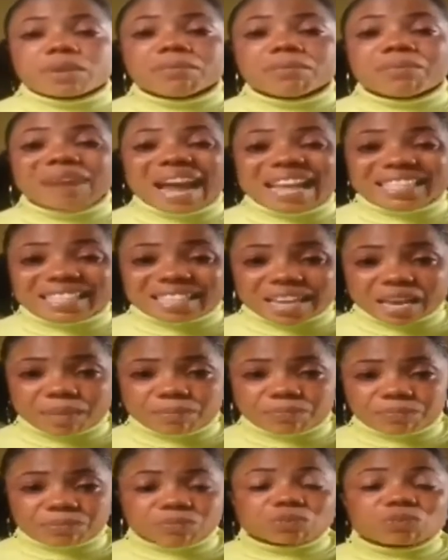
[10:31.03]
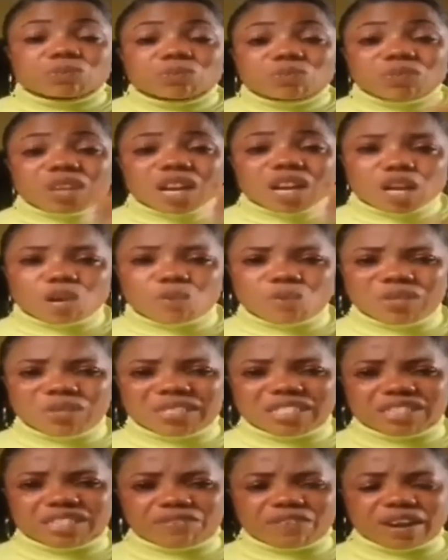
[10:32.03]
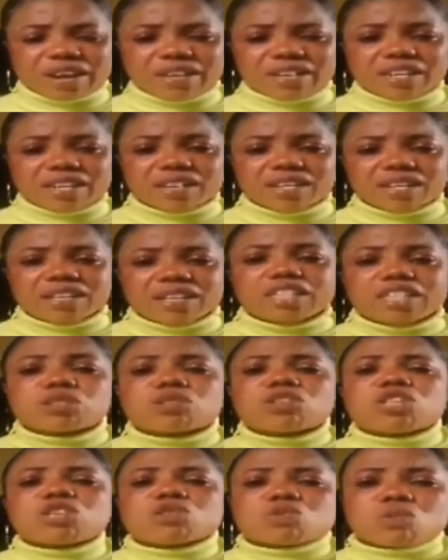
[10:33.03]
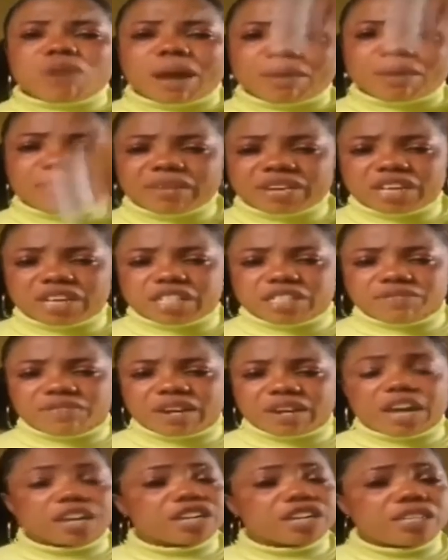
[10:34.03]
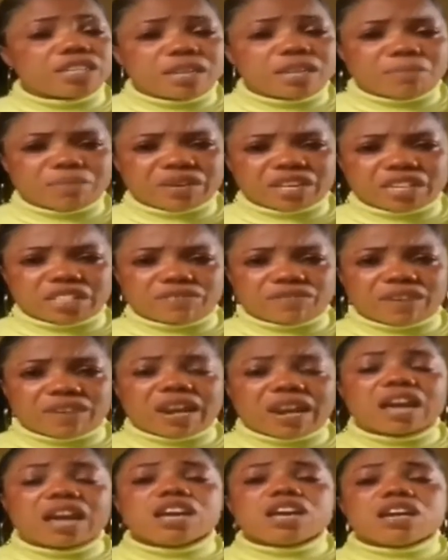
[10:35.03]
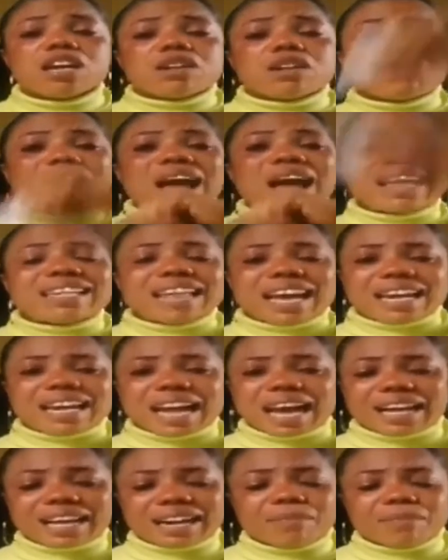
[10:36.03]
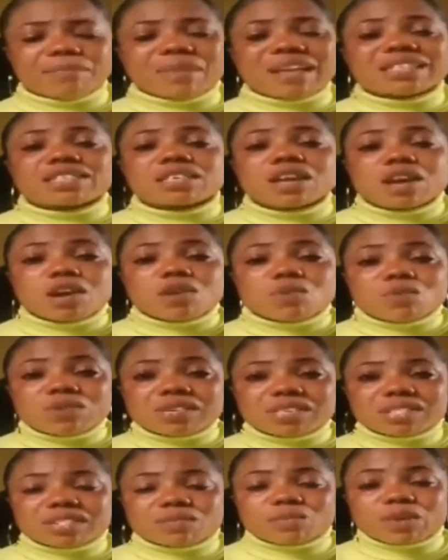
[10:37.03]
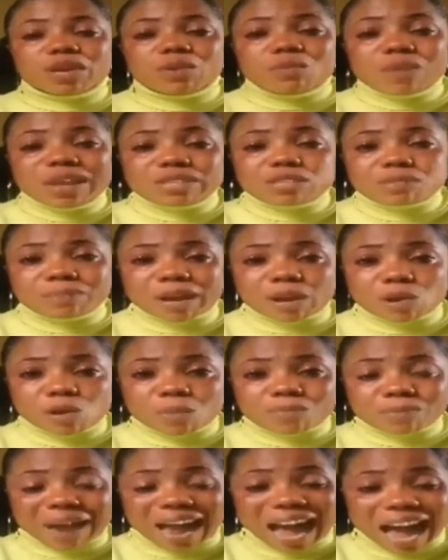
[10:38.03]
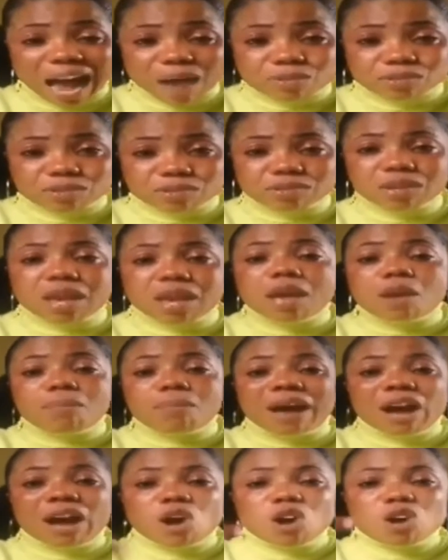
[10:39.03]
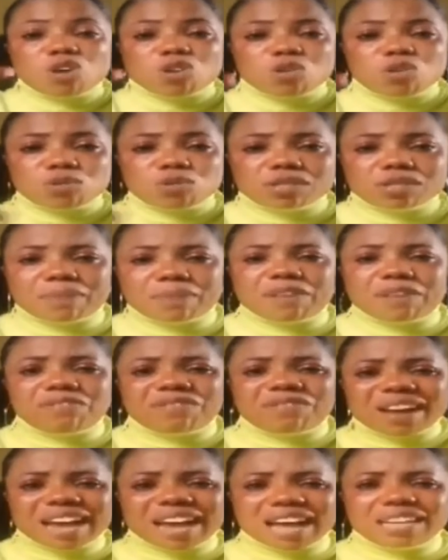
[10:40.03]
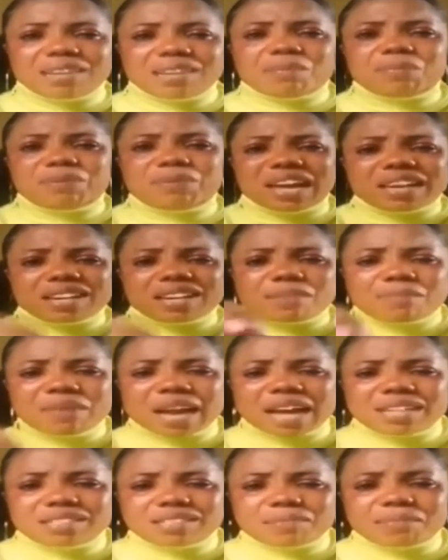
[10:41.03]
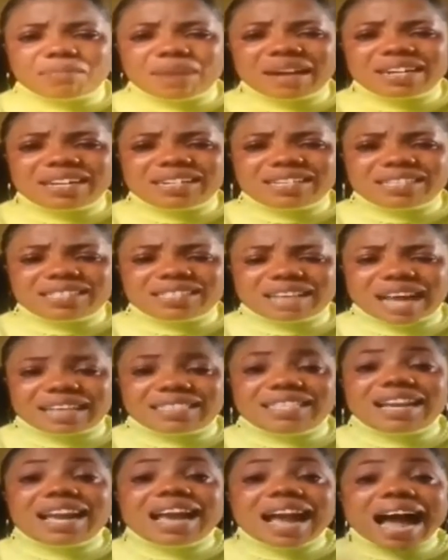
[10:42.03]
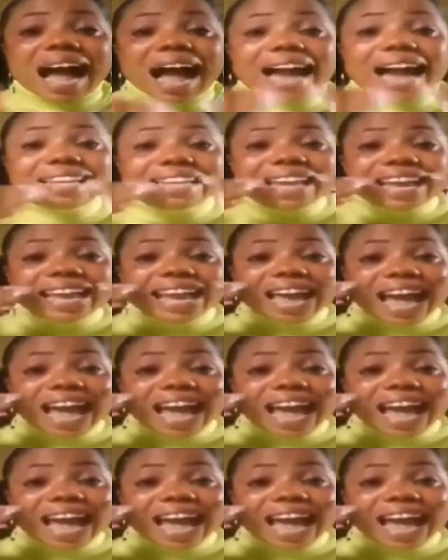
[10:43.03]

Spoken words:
Bride came with his friend. They told him to go and bring his father. He didn't bring his father. We had an agreement. We went to my house. My uncles, my father, the people that gave me aunt in marriage sat. And